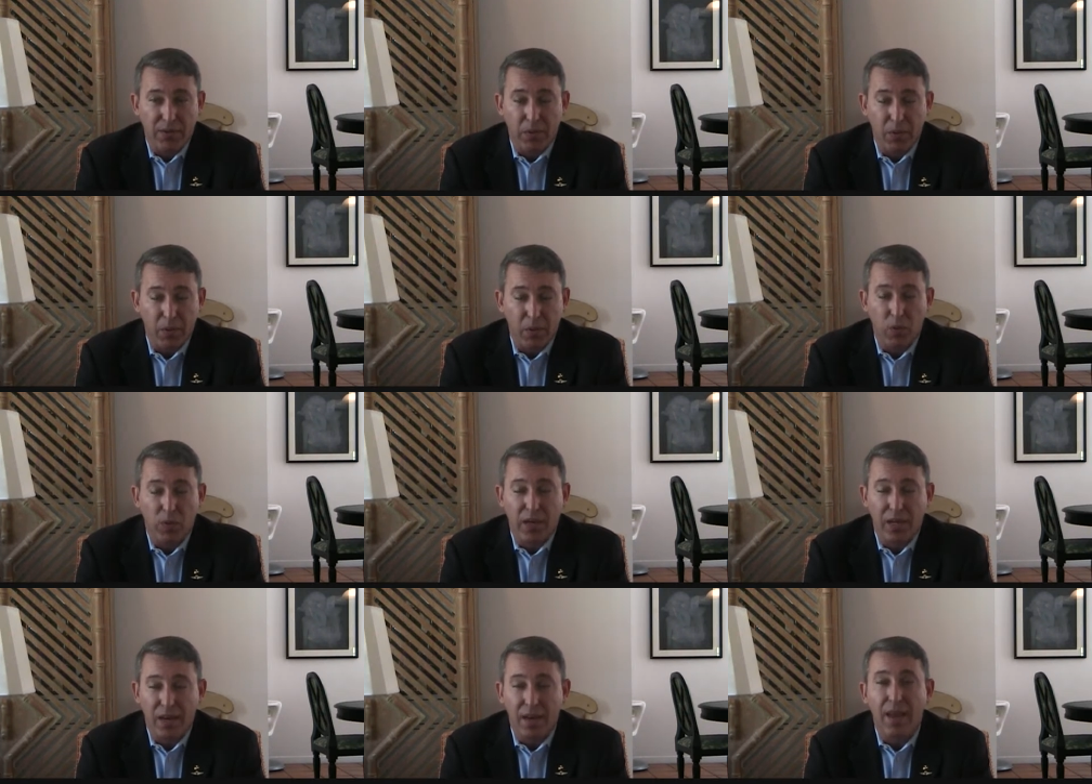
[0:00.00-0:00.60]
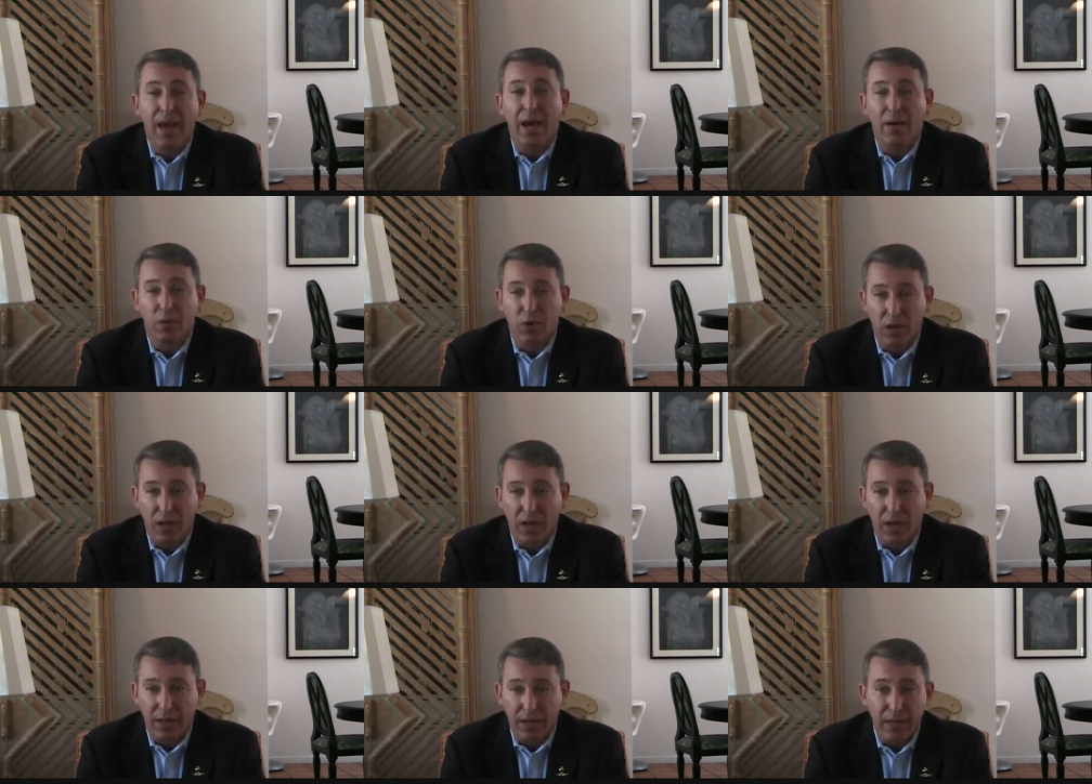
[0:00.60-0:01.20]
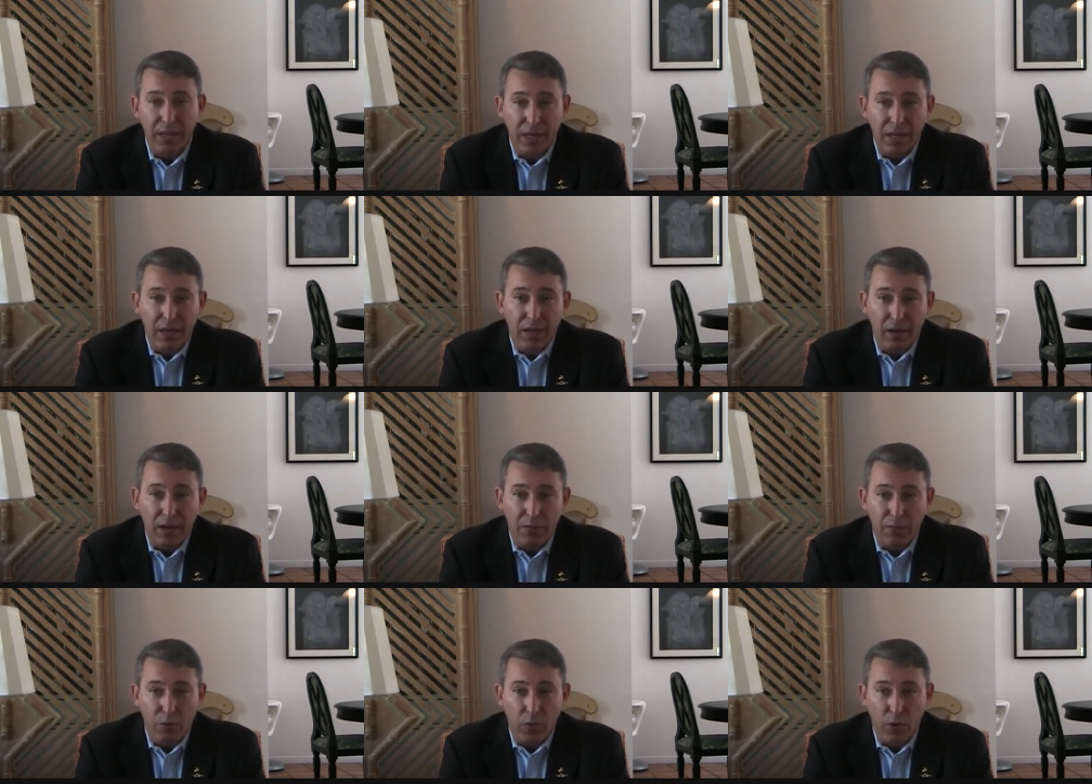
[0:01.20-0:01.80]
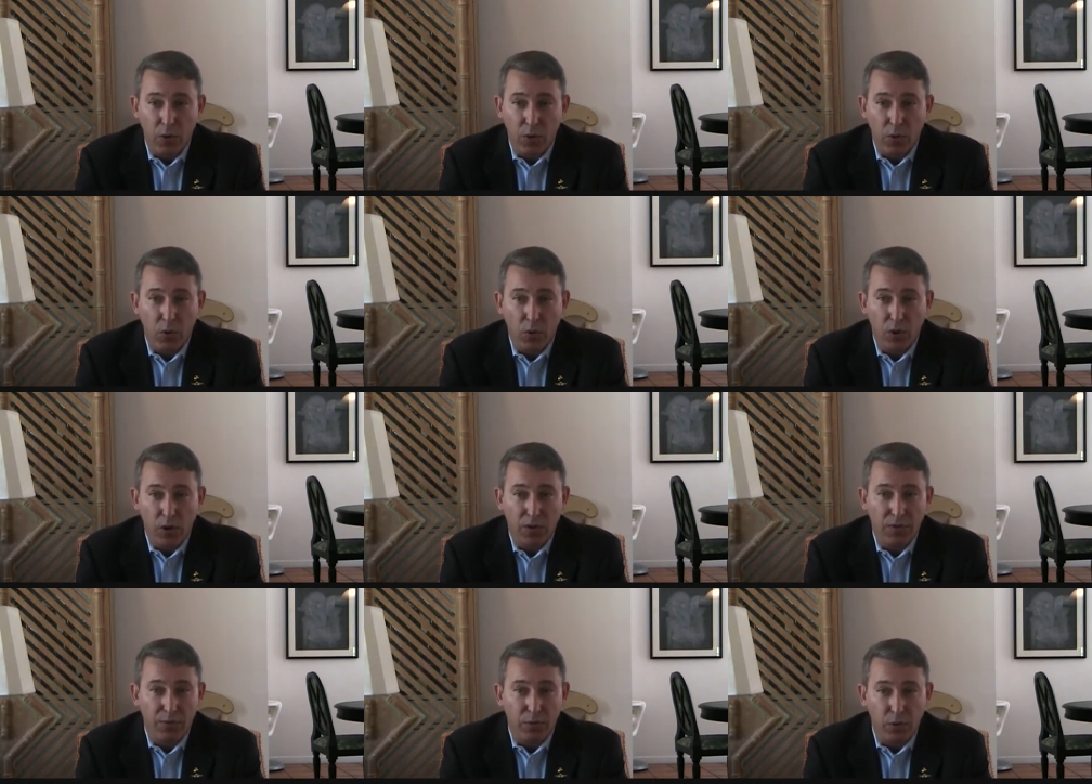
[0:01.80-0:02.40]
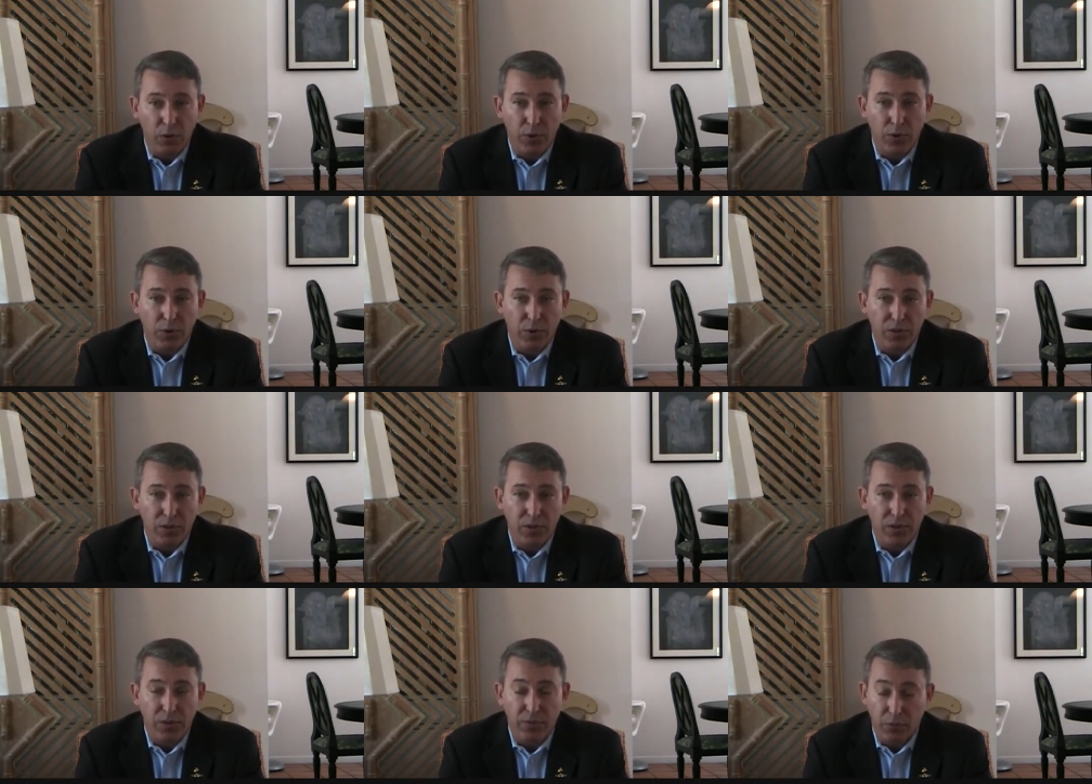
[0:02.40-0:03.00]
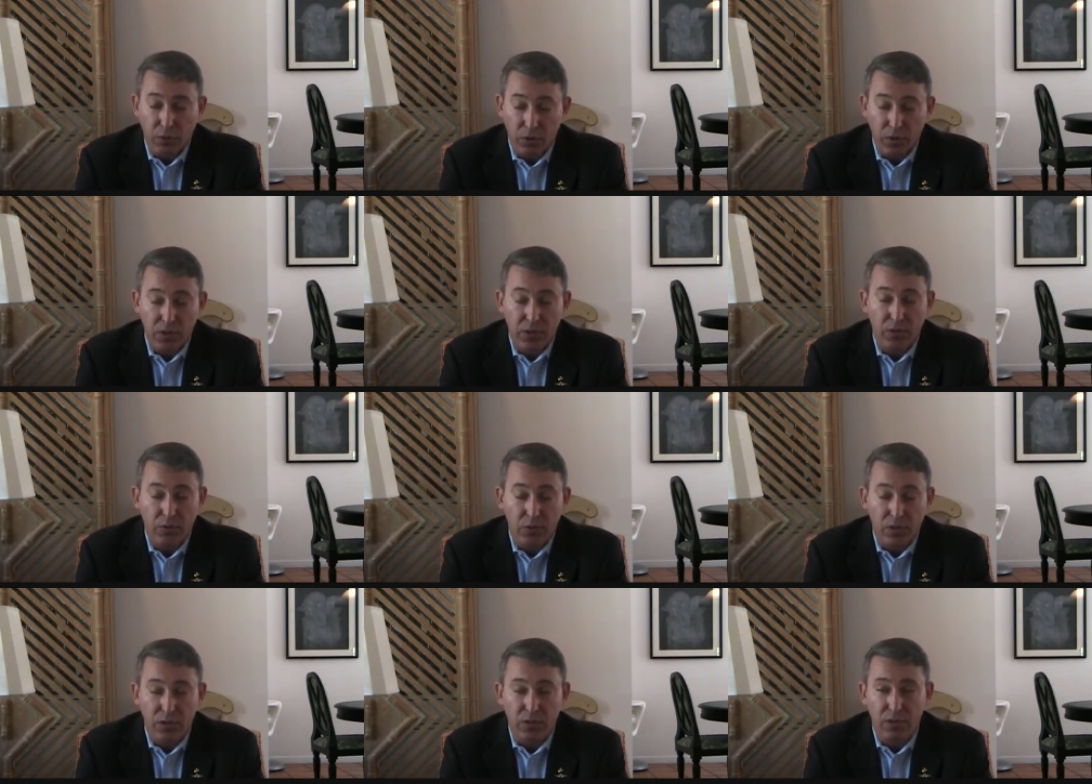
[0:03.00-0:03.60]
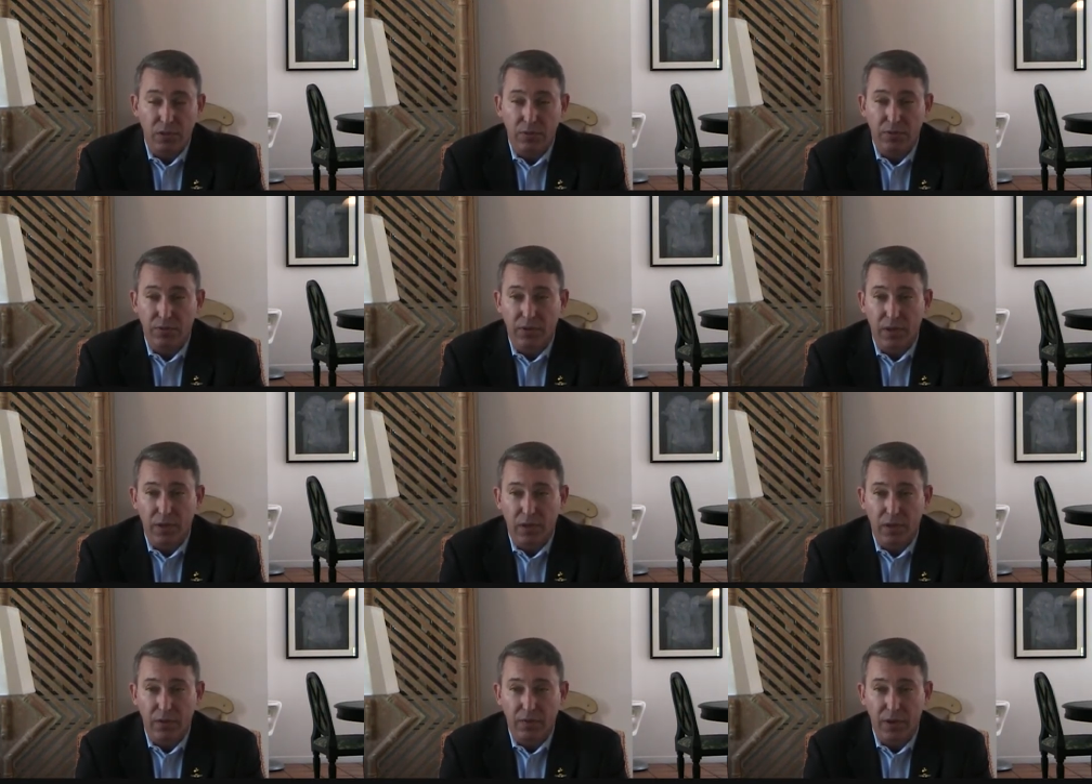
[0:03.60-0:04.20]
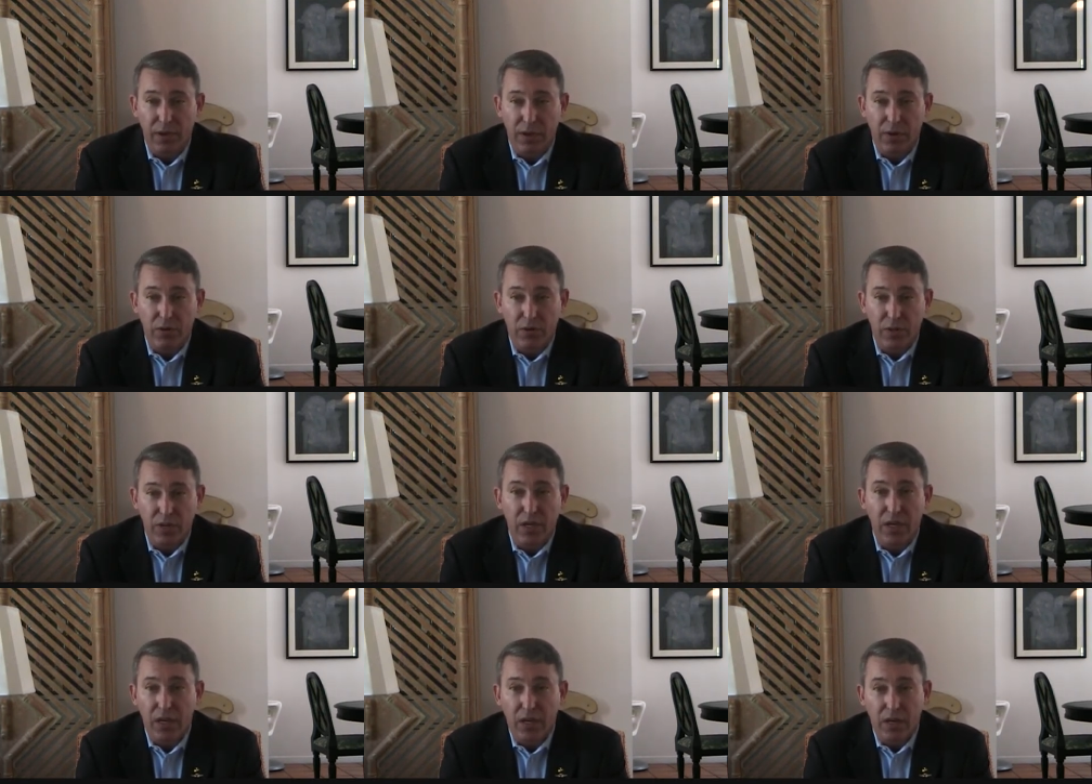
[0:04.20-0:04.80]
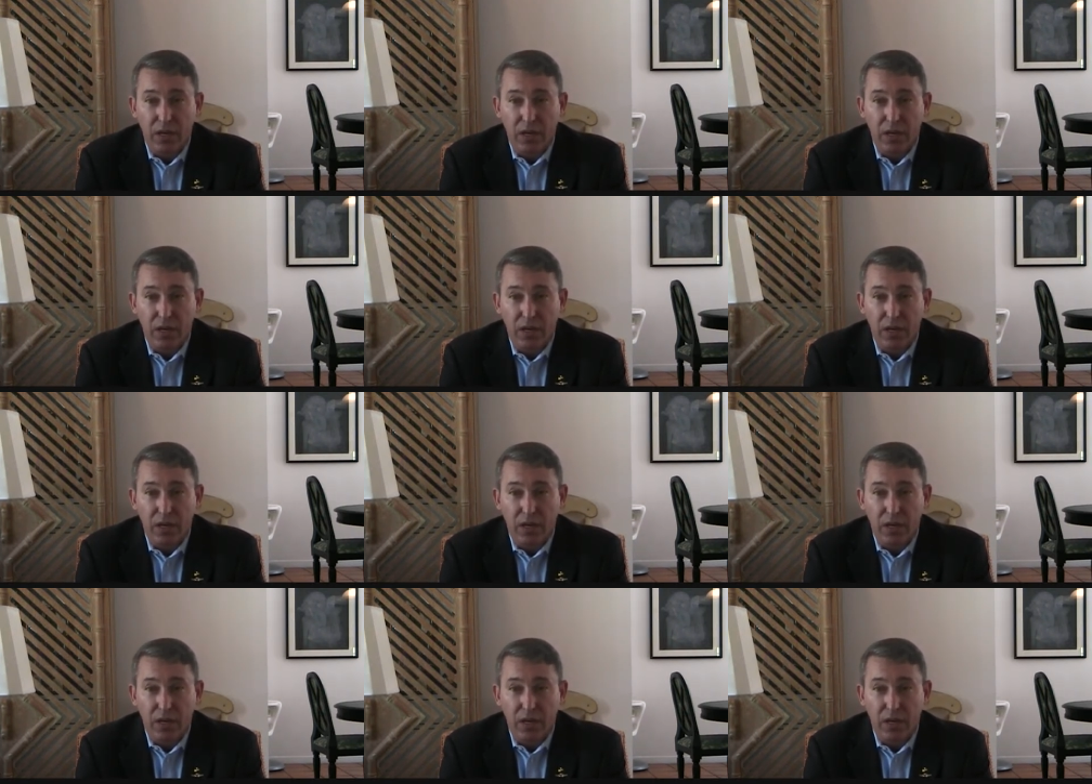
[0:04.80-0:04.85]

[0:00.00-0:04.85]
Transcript: I mean, we cannot rely on foreign oil and foreign sources of energy